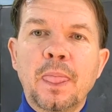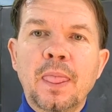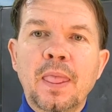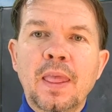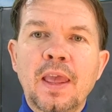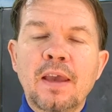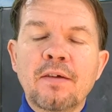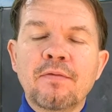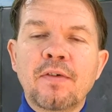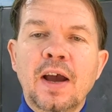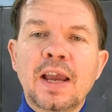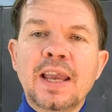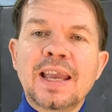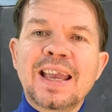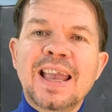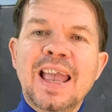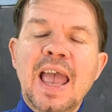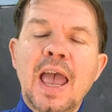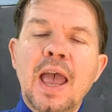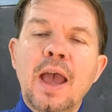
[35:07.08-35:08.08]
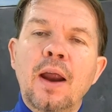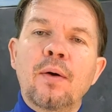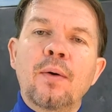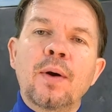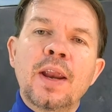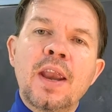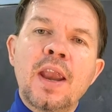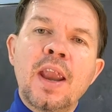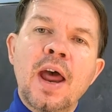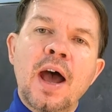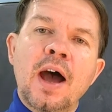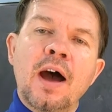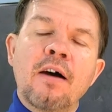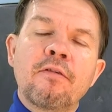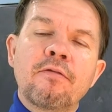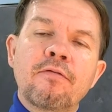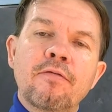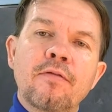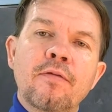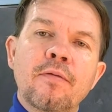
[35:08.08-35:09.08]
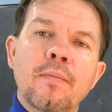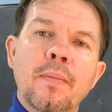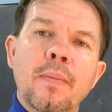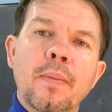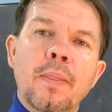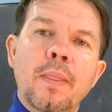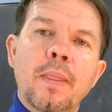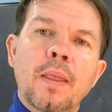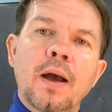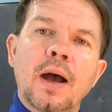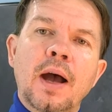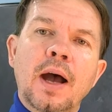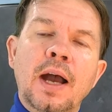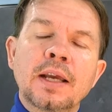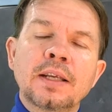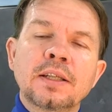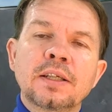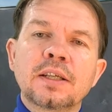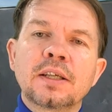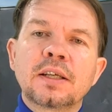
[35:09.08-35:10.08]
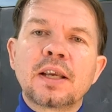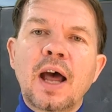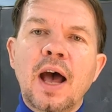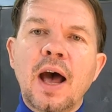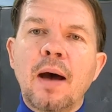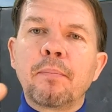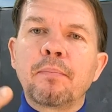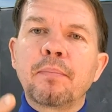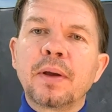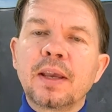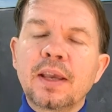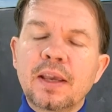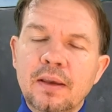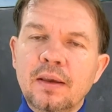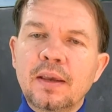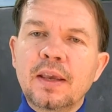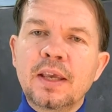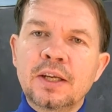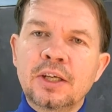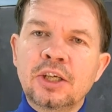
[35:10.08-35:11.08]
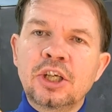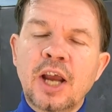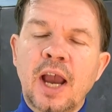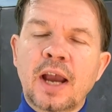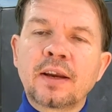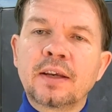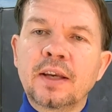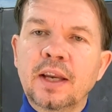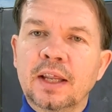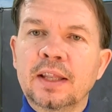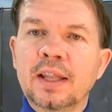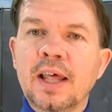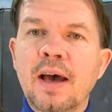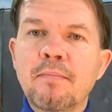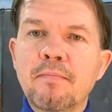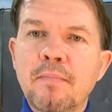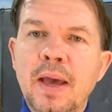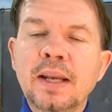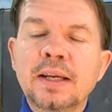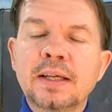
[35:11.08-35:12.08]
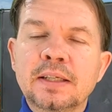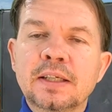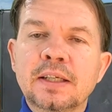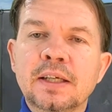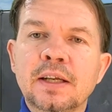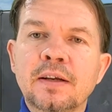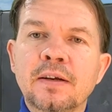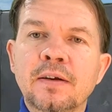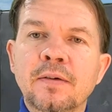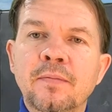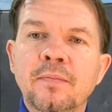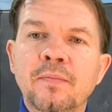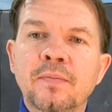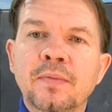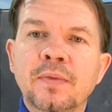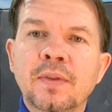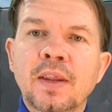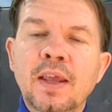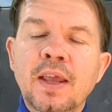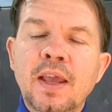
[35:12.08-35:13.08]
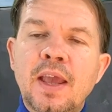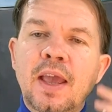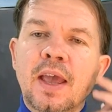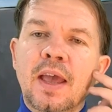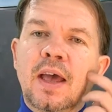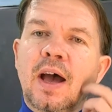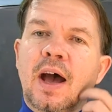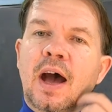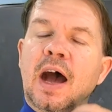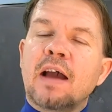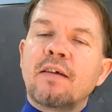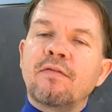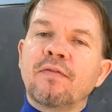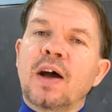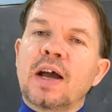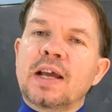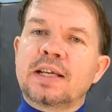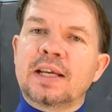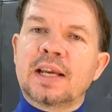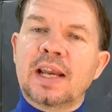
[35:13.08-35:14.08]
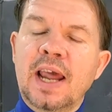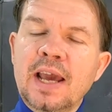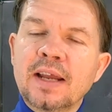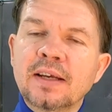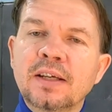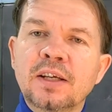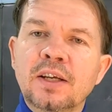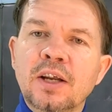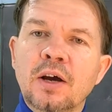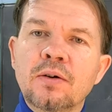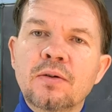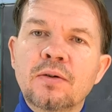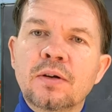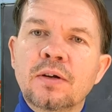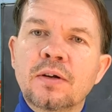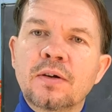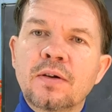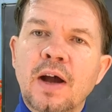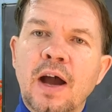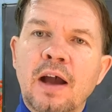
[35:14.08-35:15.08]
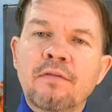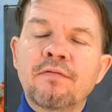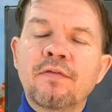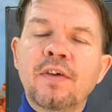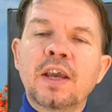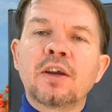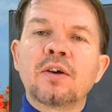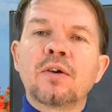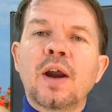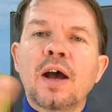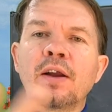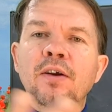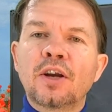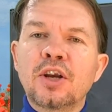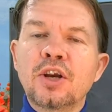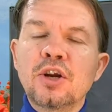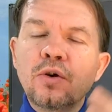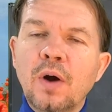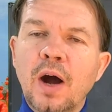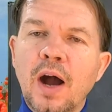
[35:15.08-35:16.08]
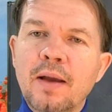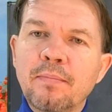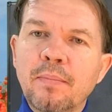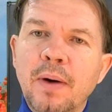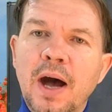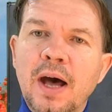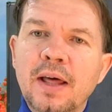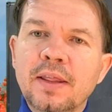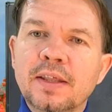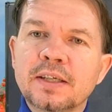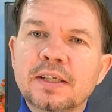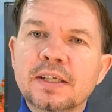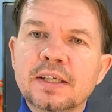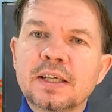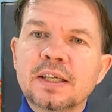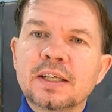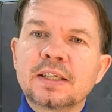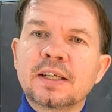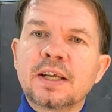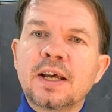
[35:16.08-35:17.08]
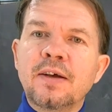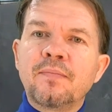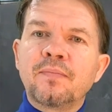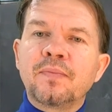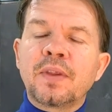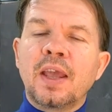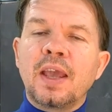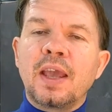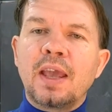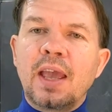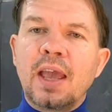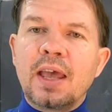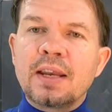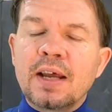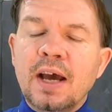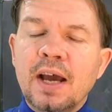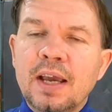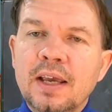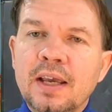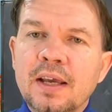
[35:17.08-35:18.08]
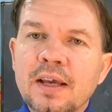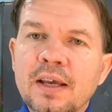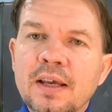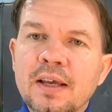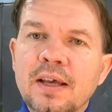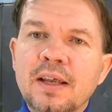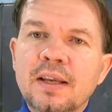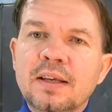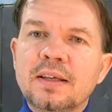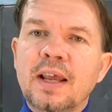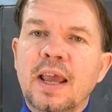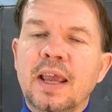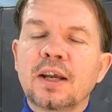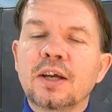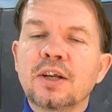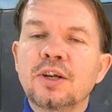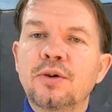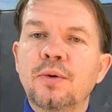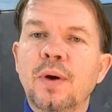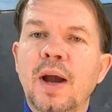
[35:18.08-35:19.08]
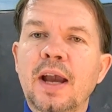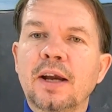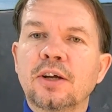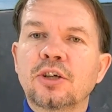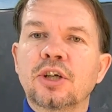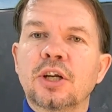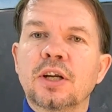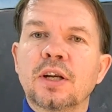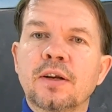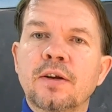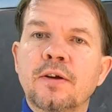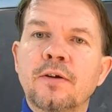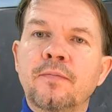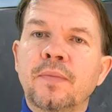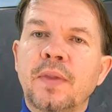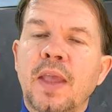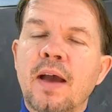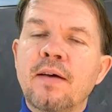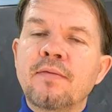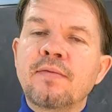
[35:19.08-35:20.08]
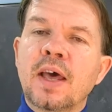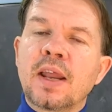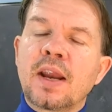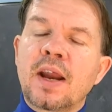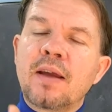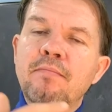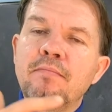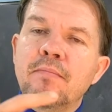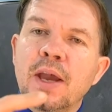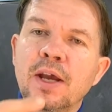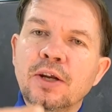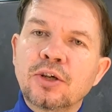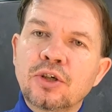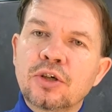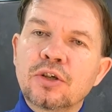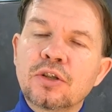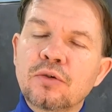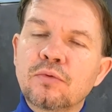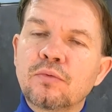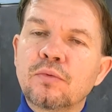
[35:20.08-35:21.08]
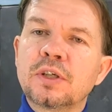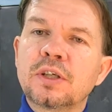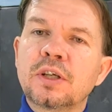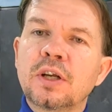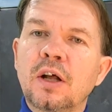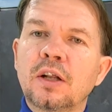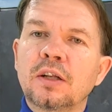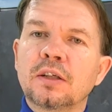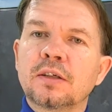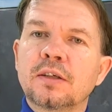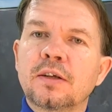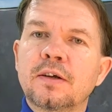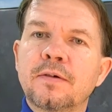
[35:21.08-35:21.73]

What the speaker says: if I care enough, I stop injecting that medicine. I find an antidote. I figure out a new hypothesis, and I take a new action, and then I measure the result.